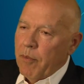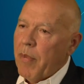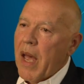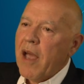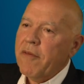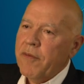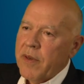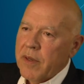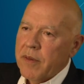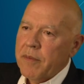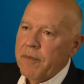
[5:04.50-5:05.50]

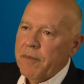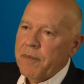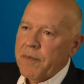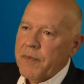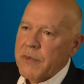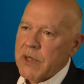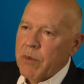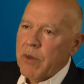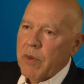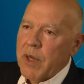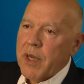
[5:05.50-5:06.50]
backfill some of
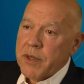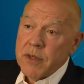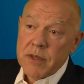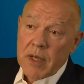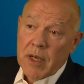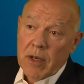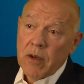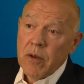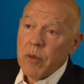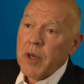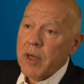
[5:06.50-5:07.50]
the reductions that he
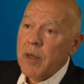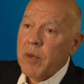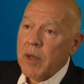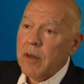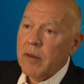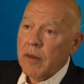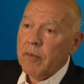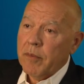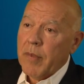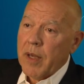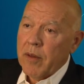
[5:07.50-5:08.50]
knew were coming
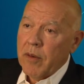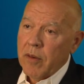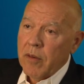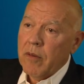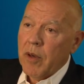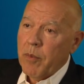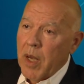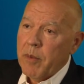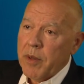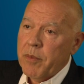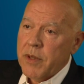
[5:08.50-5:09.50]
mm-hmm. by the new
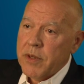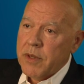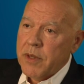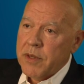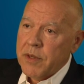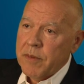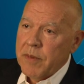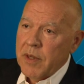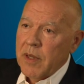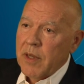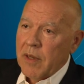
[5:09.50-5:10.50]
Obama administration.
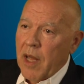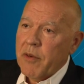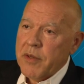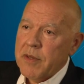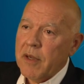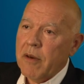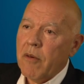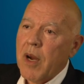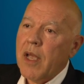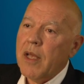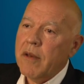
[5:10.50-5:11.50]
That was the
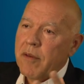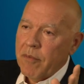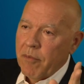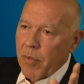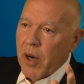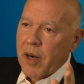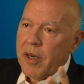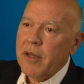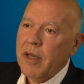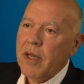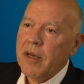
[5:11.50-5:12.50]
grand bargain
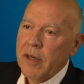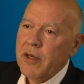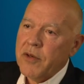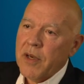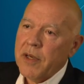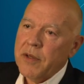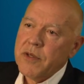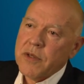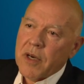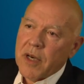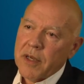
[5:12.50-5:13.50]
okay. that he tried to
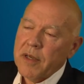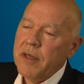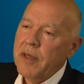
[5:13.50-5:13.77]
strike